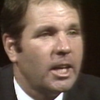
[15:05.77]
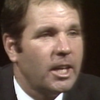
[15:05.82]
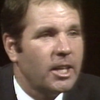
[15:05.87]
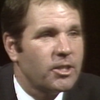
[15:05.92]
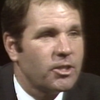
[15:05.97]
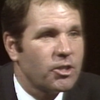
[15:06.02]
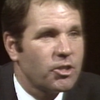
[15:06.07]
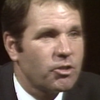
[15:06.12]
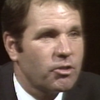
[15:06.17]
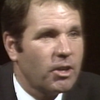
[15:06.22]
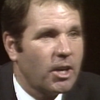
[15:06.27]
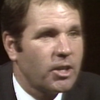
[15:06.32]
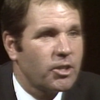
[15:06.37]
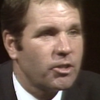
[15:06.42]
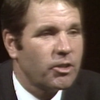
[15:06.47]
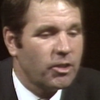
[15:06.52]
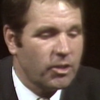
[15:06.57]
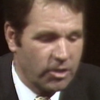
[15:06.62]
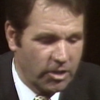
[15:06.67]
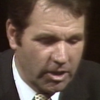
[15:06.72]
It's a
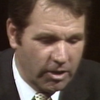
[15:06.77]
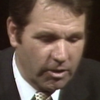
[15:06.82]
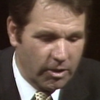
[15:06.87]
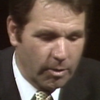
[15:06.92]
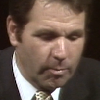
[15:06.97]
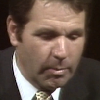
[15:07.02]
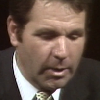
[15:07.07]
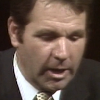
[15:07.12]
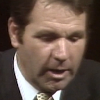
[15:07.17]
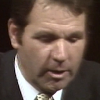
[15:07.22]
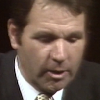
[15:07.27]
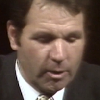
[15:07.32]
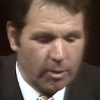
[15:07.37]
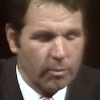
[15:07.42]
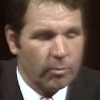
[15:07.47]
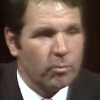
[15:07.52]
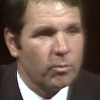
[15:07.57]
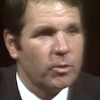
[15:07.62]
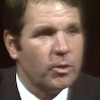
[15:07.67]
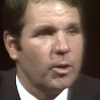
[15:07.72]
structure that's there. They're, man,
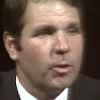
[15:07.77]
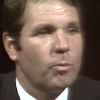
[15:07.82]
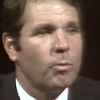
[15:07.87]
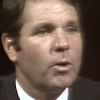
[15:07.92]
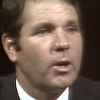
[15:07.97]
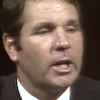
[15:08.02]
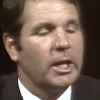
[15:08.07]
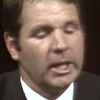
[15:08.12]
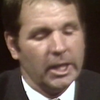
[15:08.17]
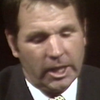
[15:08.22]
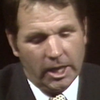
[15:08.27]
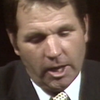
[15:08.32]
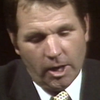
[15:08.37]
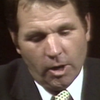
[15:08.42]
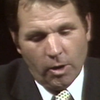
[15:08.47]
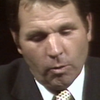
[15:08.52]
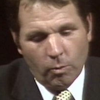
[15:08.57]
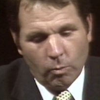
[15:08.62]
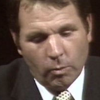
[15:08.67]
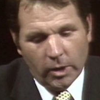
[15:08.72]
they're, they're working it.
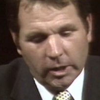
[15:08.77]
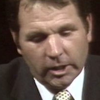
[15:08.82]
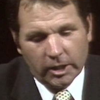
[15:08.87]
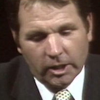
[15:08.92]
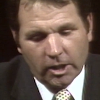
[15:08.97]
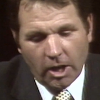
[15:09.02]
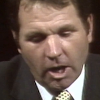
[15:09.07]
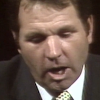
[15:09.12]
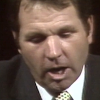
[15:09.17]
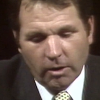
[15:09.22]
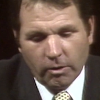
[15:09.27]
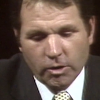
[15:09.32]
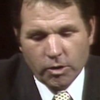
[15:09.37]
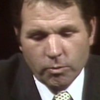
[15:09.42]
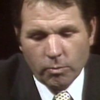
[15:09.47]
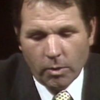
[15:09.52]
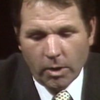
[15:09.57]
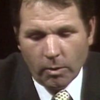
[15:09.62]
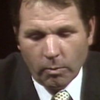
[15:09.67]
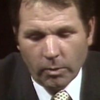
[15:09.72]
What the Congress
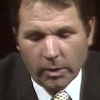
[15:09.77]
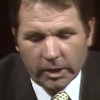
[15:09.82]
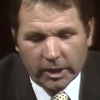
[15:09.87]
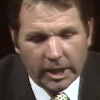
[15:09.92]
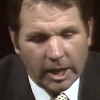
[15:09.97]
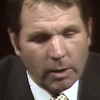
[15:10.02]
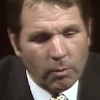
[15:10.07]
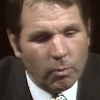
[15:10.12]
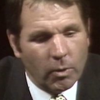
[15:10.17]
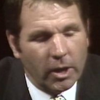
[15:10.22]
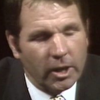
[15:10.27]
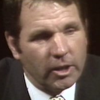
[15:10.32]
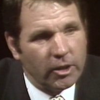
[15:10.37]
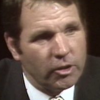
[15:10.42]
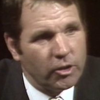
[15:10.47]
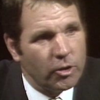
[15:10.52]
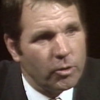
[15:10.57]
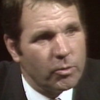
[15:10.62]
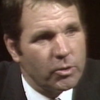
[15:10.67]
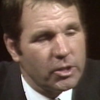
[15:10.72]
want, what they wanted to
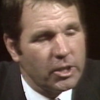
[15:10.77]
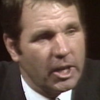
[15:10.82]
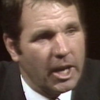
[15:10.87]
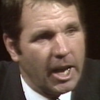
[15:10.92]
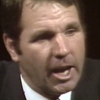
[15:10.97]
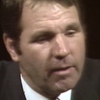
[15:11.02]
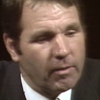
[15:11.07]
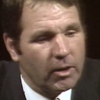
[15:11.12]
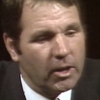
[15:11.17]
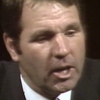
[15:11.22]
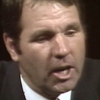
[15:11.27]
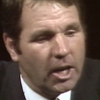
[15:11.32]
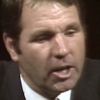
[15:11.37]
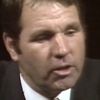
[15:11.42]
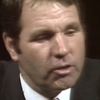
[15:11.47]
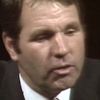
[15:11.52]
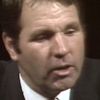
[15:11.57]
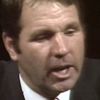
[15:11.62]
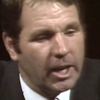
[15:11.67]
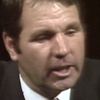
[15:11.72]
do was to have a
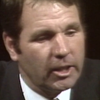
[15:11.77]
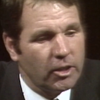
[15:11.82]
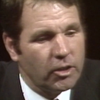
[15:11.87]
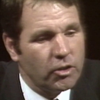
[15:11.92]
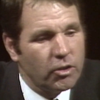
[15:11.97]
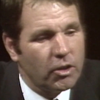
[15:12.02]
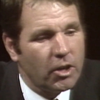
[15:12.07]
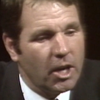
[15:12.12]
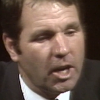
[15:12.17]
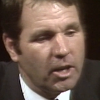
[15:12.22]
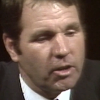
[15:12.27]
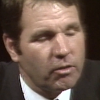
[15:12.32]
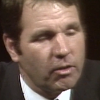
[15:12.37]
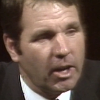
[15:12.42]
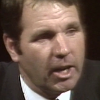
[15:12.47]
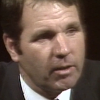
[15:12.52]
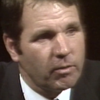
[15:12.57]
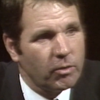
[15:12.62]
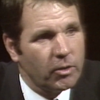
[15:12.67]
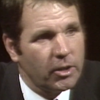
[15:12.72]
contract, a new
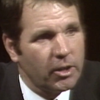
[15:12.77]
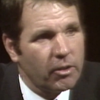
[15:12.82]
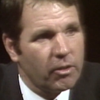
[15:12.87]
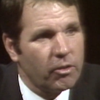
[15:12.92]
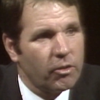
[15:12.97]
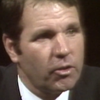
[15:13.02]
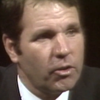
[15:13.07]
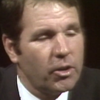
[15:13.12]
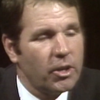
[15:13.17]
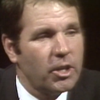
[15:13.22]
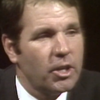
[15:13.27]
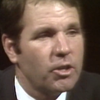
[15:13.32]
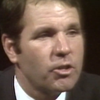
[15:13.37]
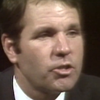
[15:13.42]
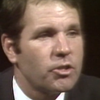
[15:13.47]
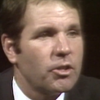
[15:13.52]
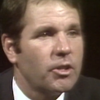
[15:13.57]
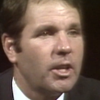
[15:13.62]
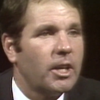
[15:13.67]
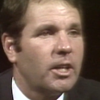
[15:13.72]
contract for another 30
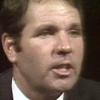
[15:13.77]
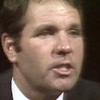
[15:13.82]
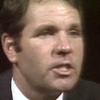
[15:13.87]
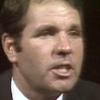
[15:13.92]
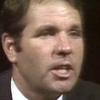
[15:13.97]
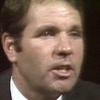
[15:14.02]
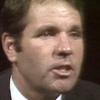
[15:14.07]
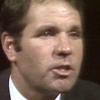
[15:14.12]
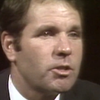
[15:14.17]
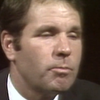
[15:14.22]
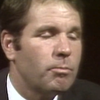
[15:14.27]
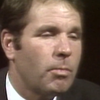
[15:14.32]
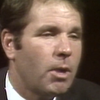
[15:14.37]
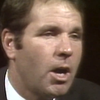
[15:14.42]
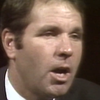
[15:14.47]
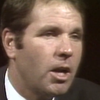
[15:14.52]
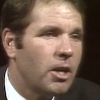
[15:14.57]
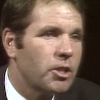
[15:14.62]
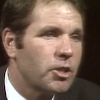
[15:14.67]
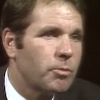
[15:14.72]
years so they could sell some
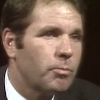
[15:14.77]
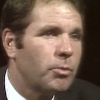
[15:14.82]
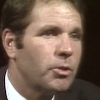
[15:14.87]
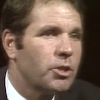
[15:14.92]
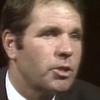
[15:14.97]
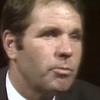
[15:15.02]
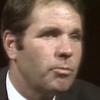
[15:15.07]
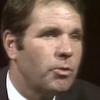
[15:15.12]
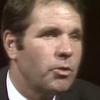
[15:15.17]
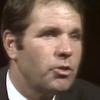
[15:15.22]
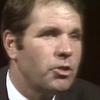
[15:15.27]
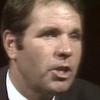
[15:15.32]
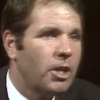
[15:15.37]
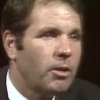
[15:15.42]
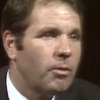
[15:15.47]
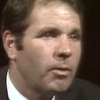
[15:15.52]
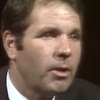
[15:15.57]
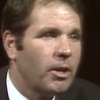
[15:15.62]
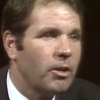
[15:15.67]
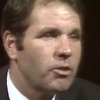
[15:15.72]
bonds to put some new
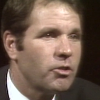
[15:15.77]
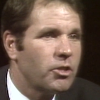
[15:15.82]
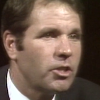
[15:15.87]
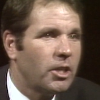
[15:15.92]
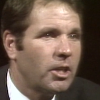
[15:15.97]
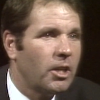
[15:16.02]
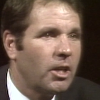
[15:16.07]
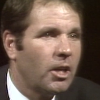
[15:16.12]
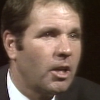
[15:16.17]
generators in.